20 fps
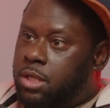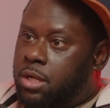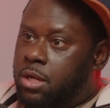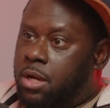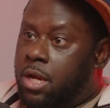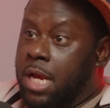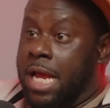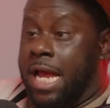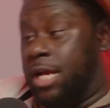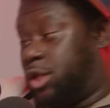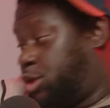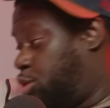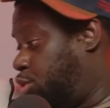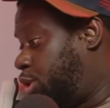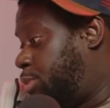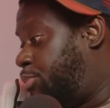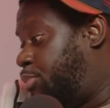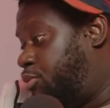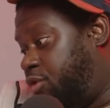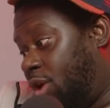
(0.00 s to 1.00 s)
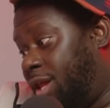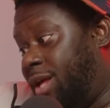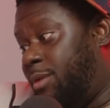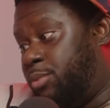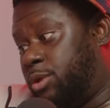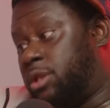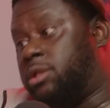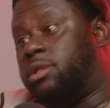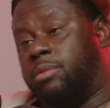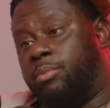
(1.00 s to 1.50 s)
Mm-hmm. So it's really
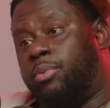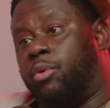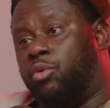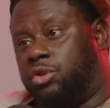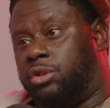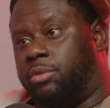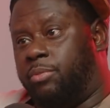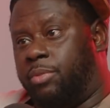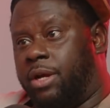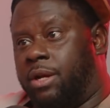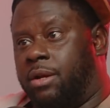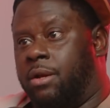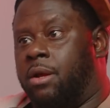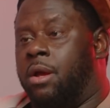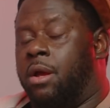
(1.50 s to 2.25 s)
was supposed to been